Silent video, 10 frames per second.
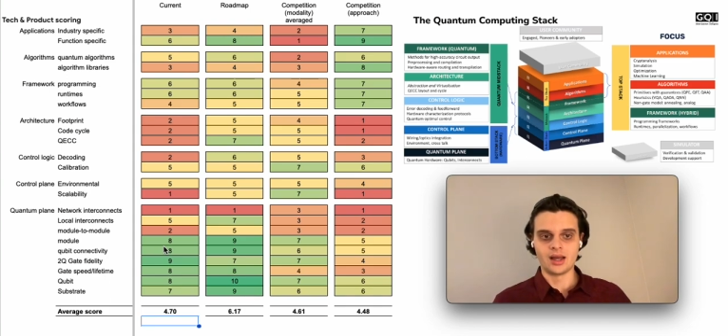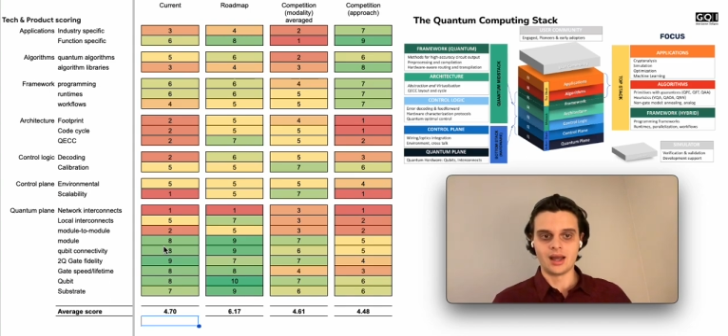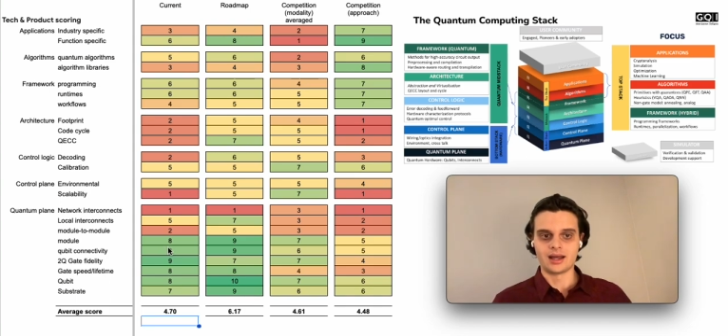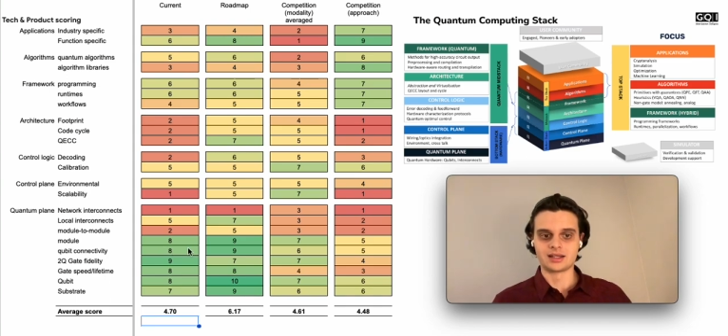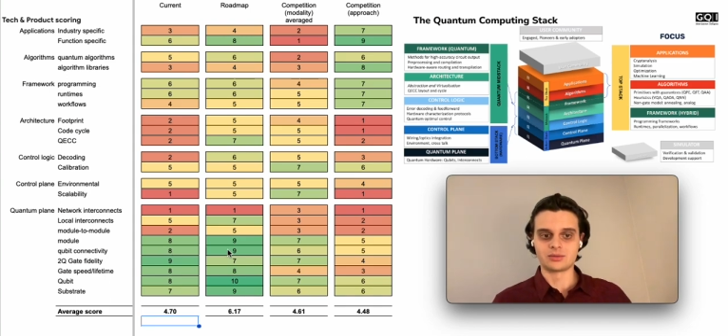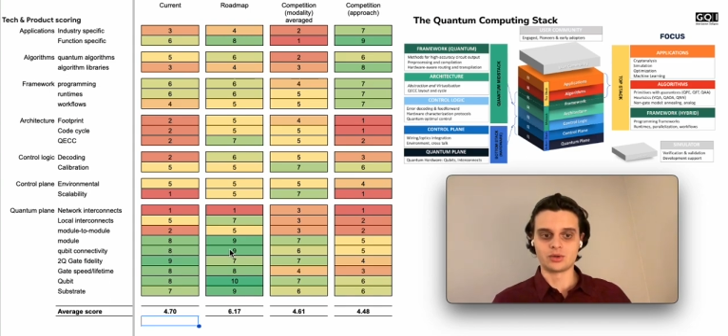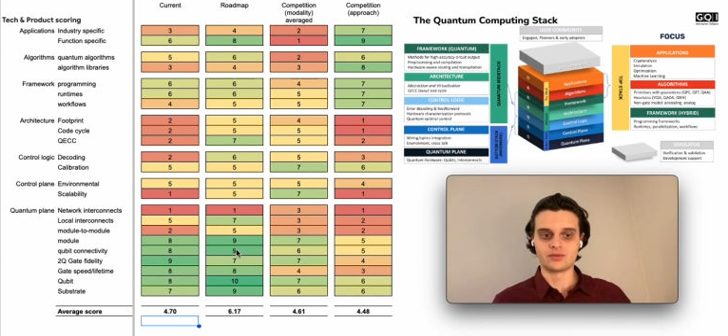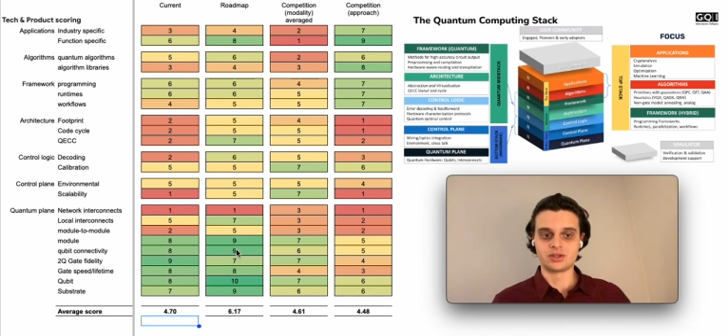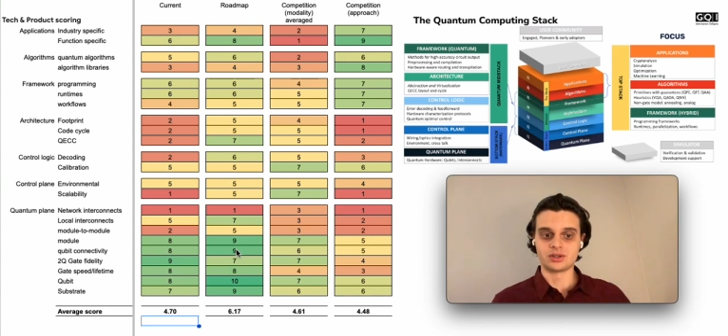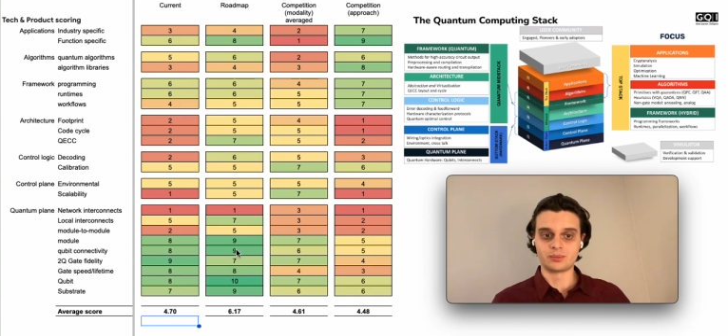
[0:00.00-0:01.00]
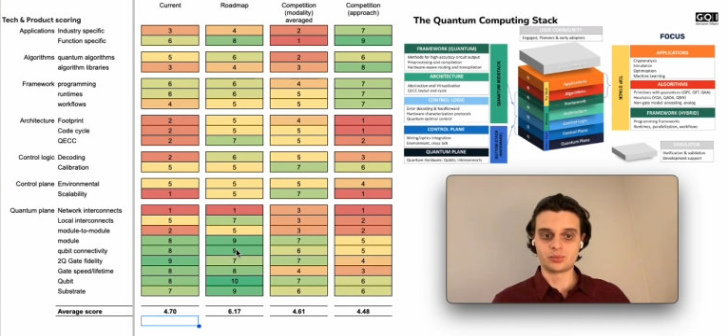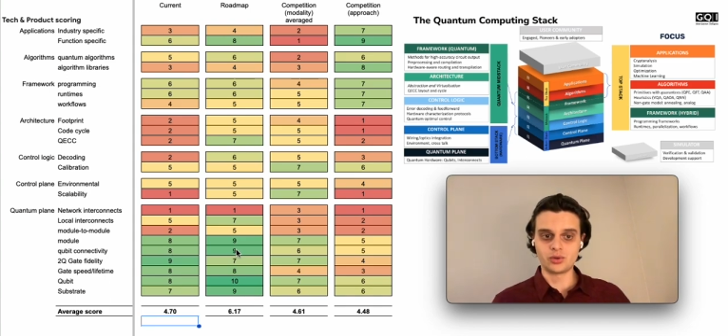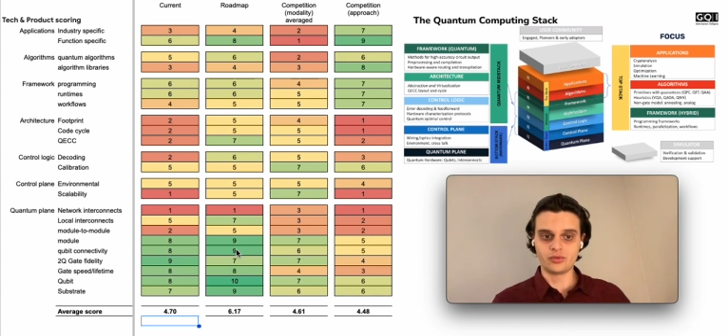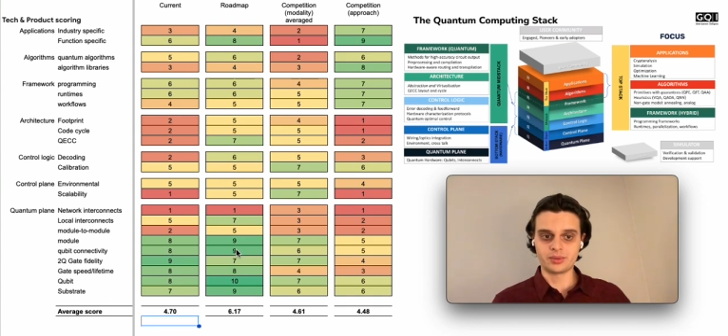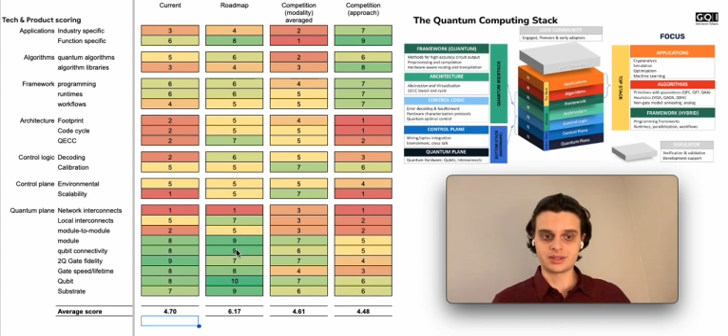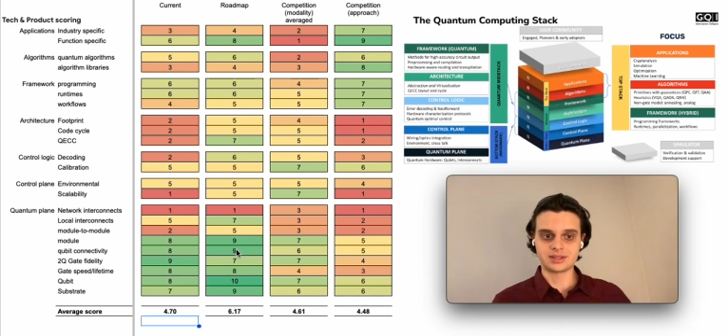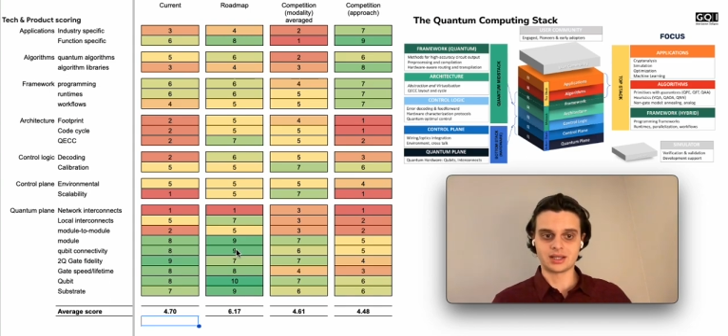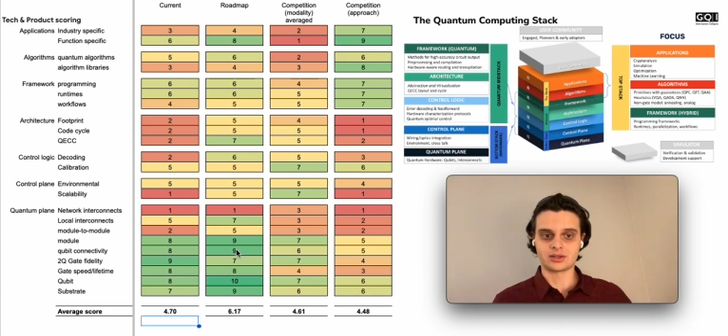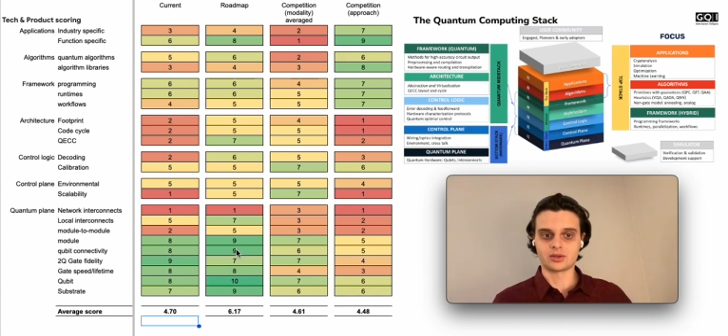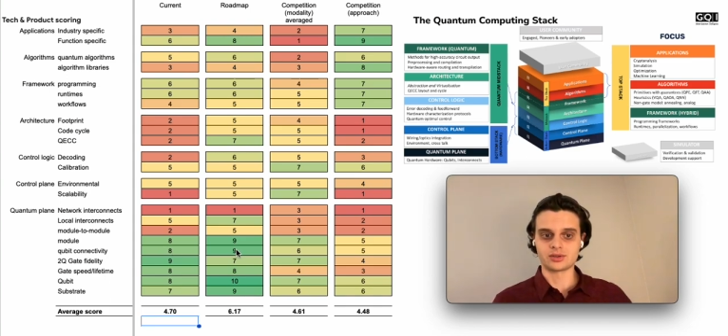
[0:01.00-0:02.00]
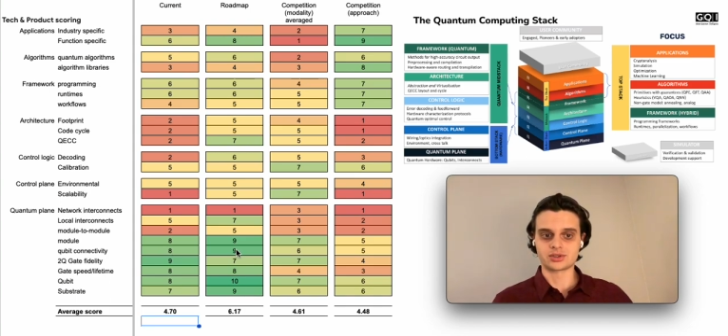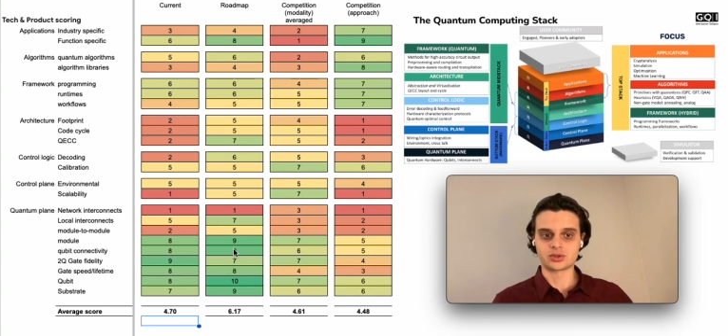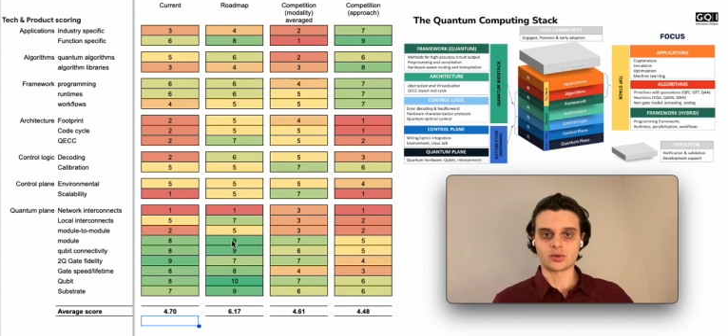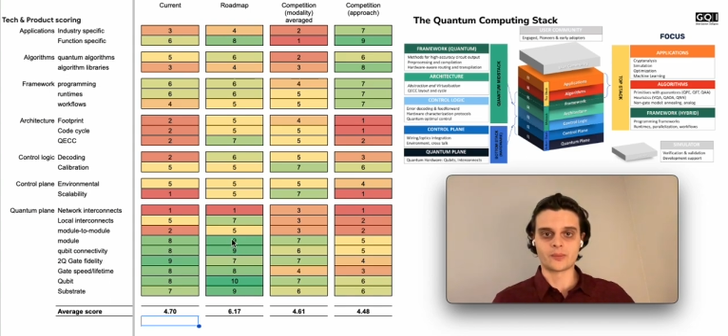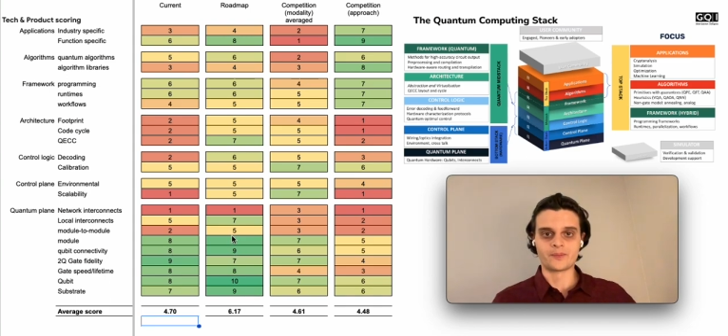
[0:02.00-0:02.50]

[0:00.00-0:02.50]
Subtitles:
And with their improvements and also